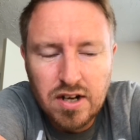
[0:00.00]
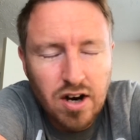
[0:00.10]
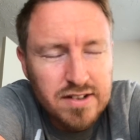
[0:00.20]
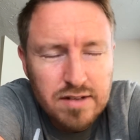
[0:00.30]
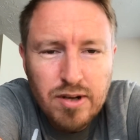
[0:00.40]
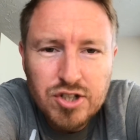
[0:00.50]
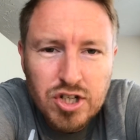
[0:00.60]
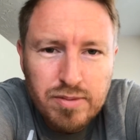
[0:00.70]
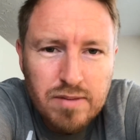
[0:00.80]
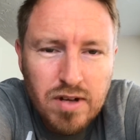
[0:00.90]
I did mention
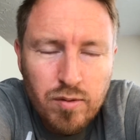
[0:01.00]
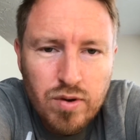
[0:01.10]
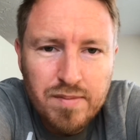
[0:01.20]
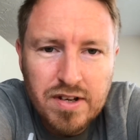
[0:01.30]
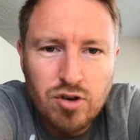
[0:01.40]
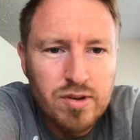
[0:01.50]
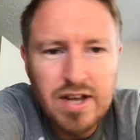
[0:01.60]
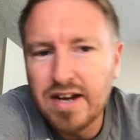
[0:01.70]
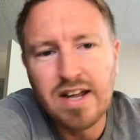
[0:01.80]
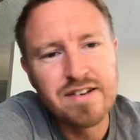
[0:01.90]
a BMW M2, but
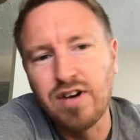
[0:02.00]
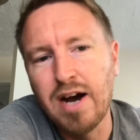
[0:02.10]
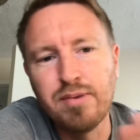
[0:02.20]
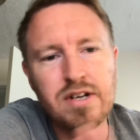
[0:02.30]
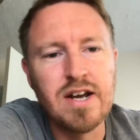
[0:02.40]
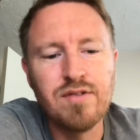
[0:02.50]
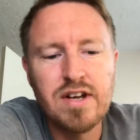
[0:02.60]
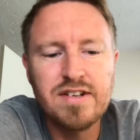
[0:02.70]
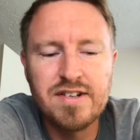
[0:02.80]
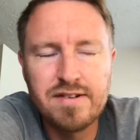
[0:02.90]
that's not happening now.
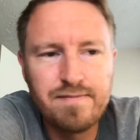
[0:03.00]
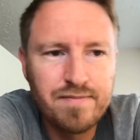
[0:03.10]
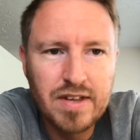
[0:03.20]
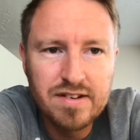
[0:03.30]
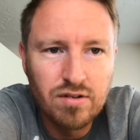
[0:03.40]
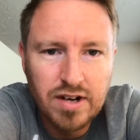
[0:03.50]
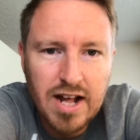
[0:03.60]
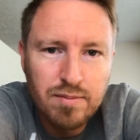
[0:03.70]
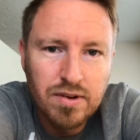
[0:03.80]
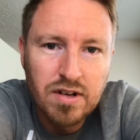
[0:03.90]
That's not going
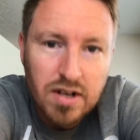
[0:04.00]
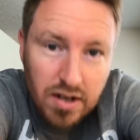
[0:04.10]
to happen.